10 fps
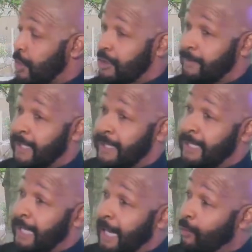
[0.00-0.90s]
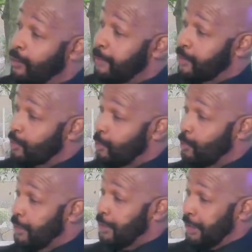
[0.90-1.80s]
you talked about, I want to be a
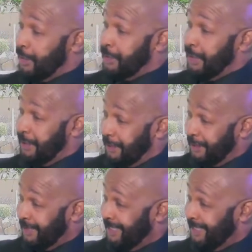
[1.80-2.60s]
school teacher and a singer.